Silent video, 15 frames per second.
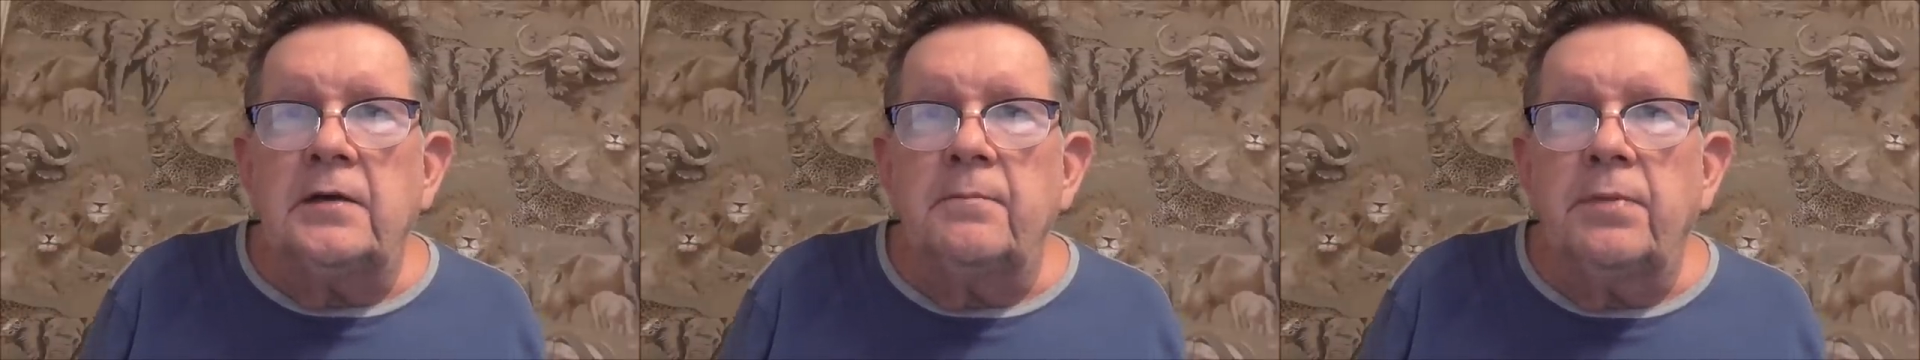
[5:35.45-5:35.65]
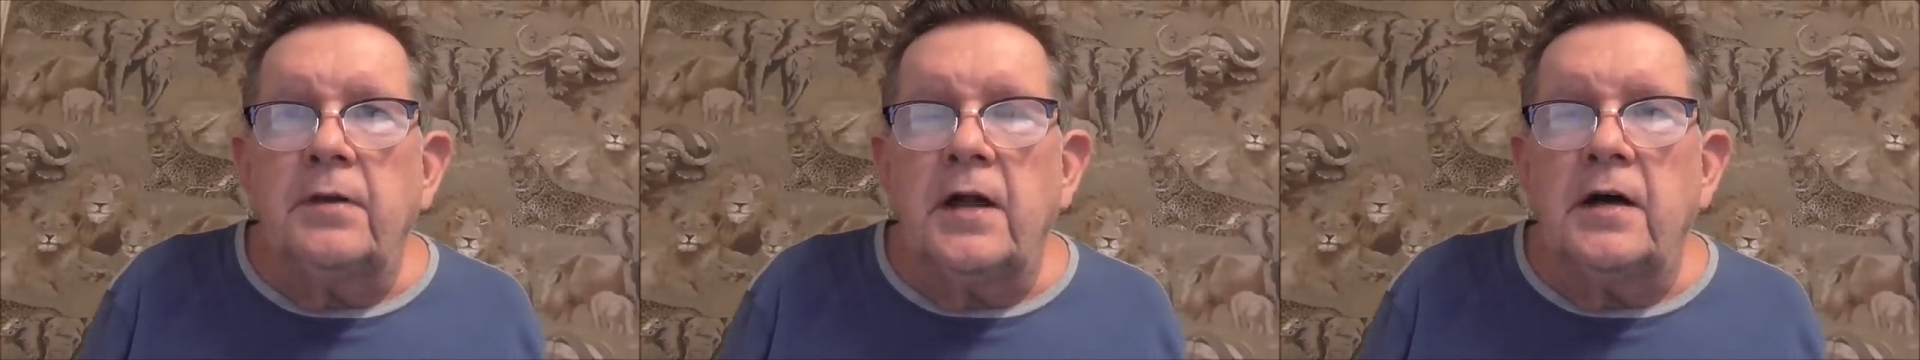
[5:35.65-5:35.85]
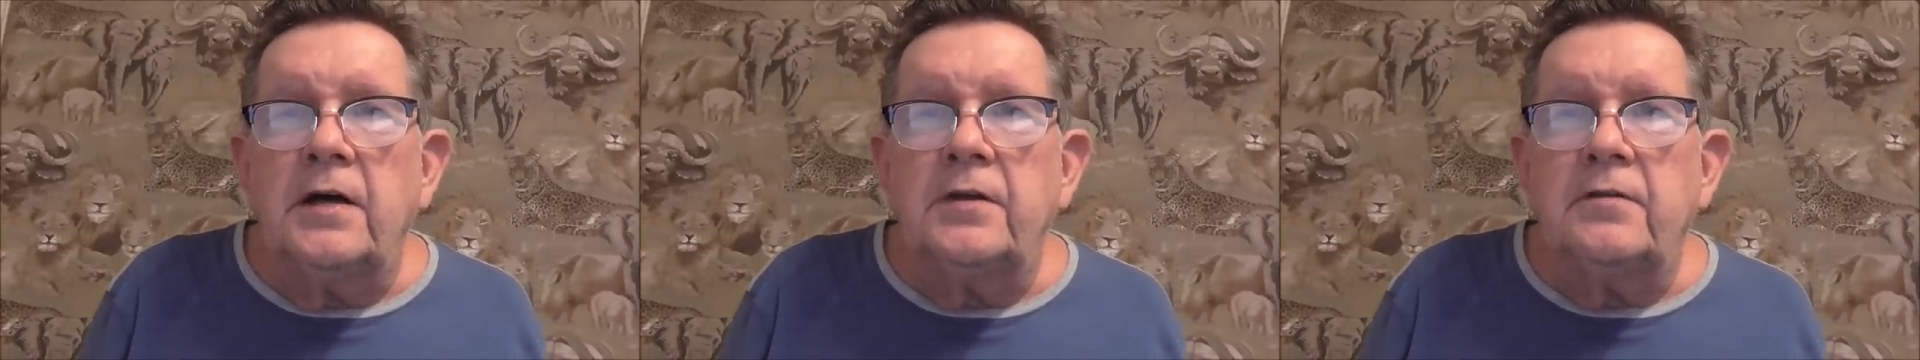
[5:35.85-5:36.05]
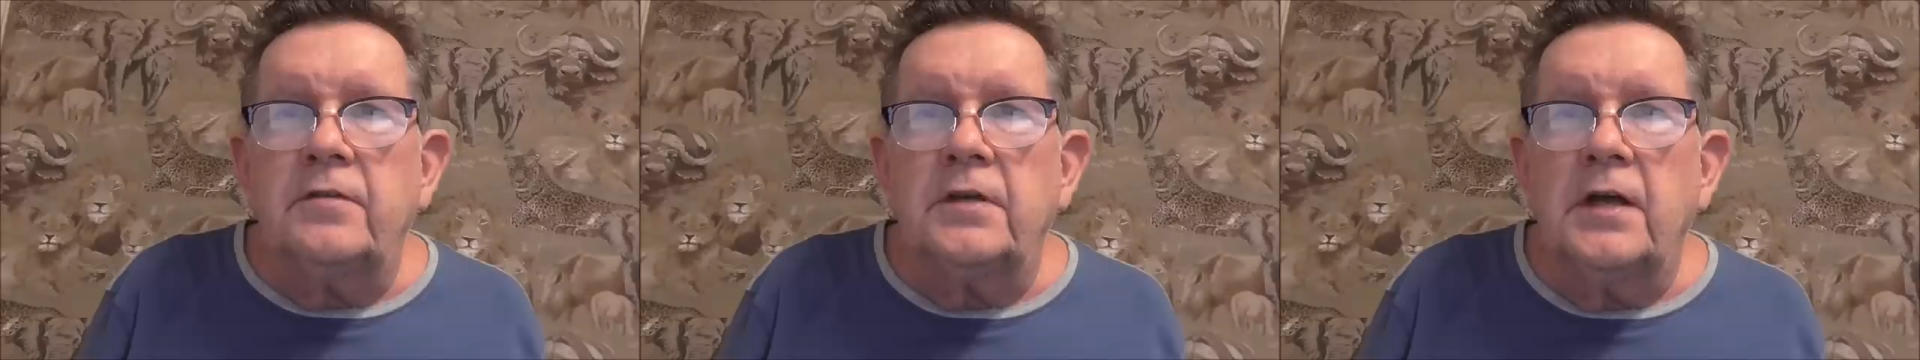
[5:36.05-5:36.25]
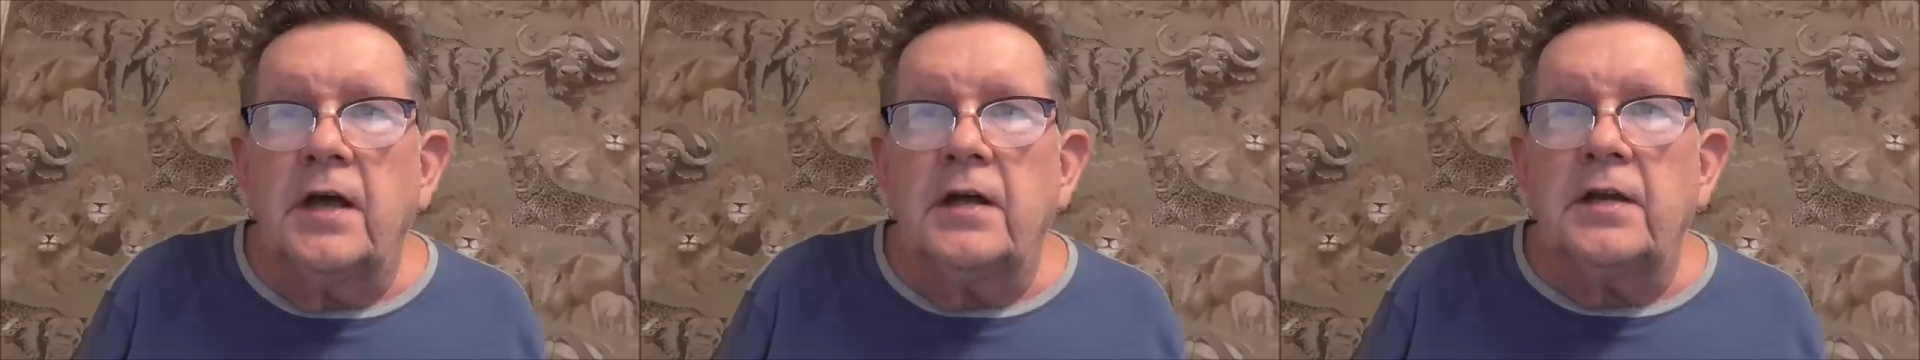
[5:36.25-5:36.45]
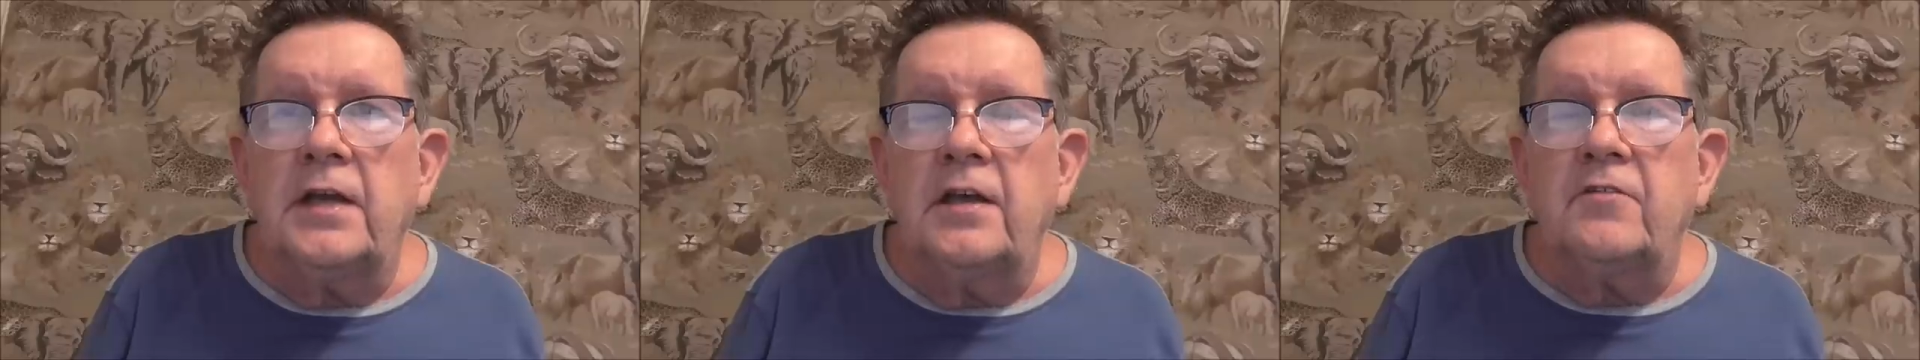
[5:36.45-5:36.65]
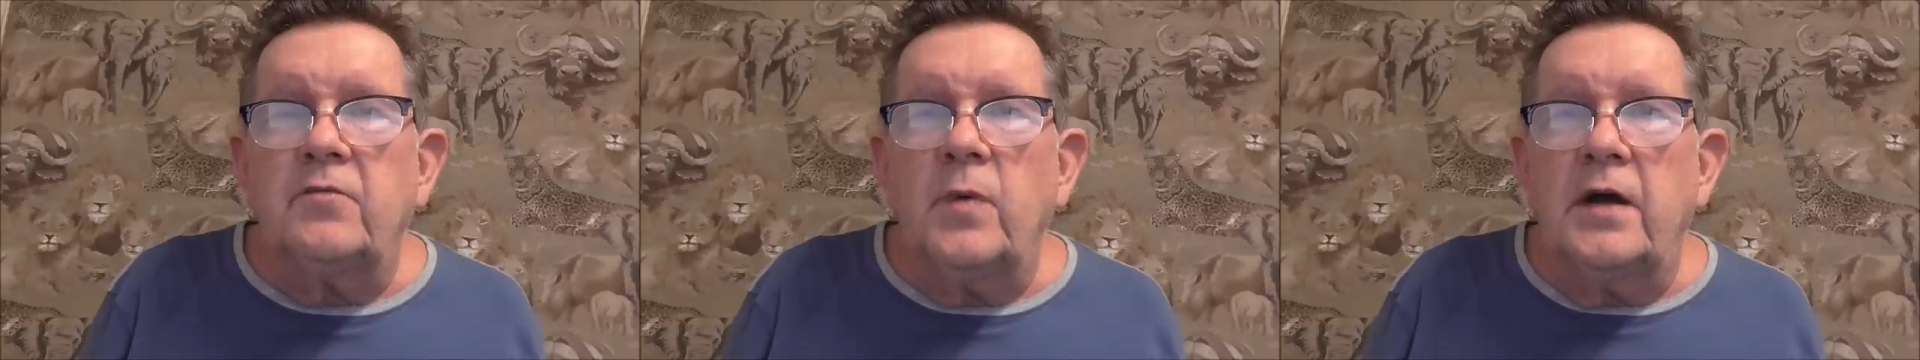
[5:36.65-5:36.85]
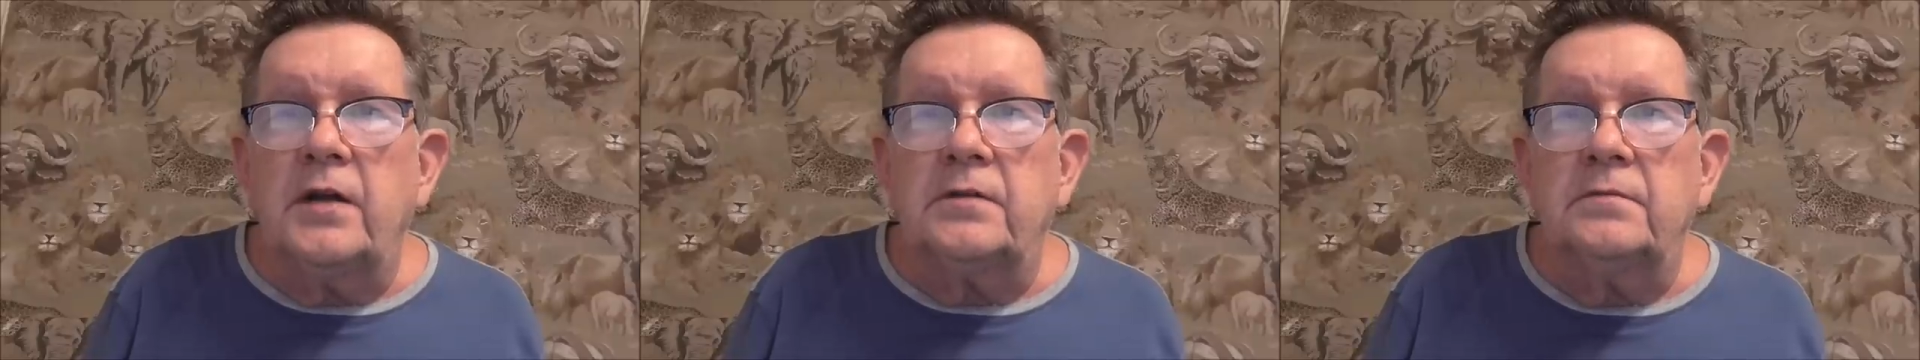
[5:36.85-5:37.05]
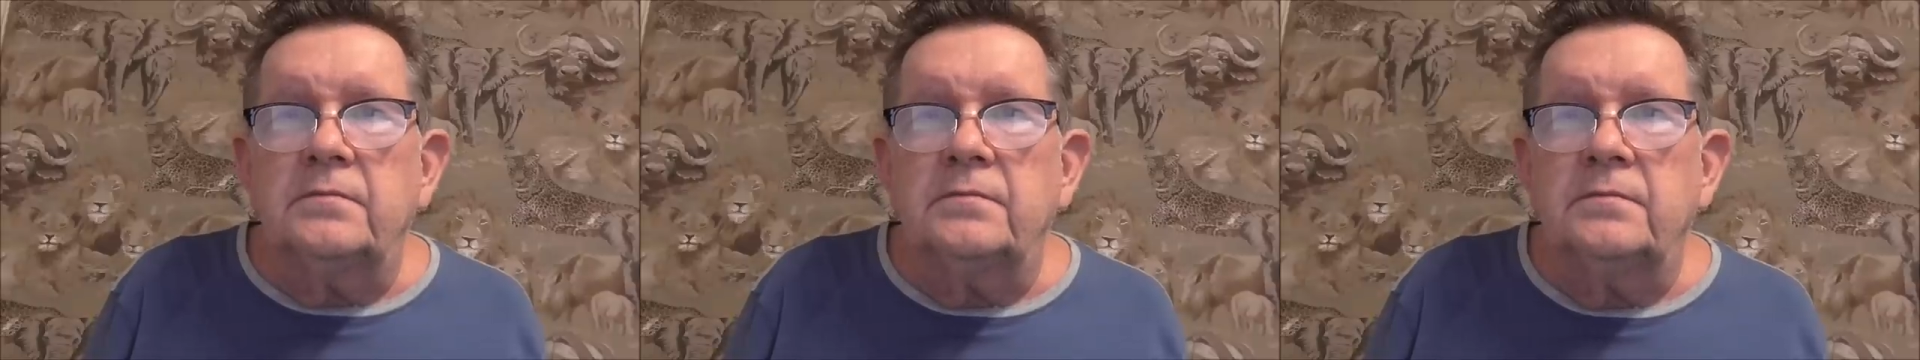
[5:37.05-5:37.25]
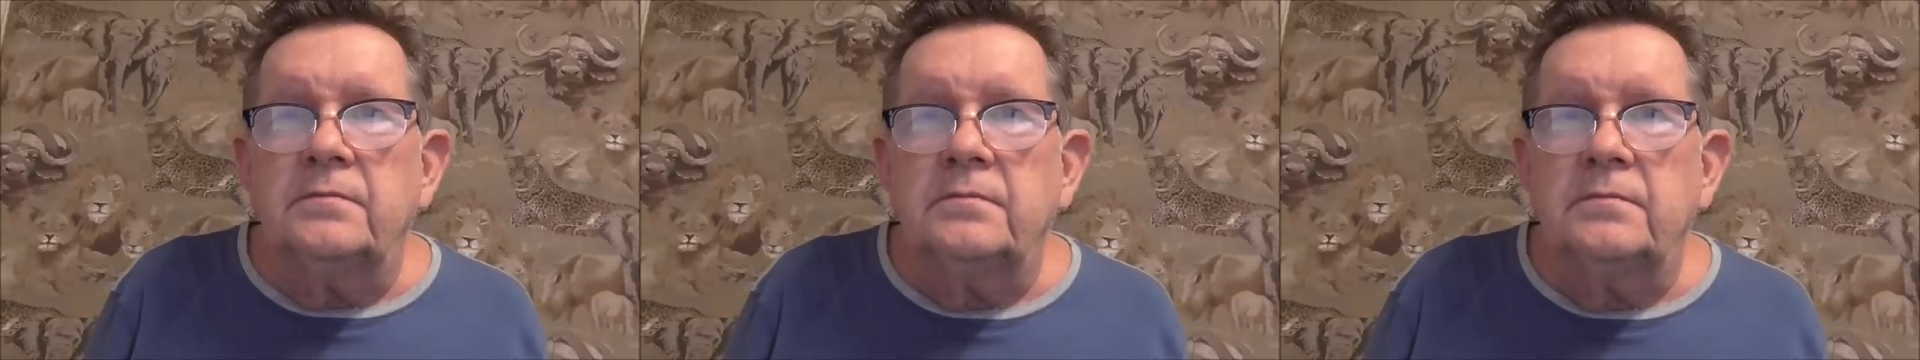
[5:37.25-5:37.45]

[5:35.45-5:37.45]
compliant. And guess what?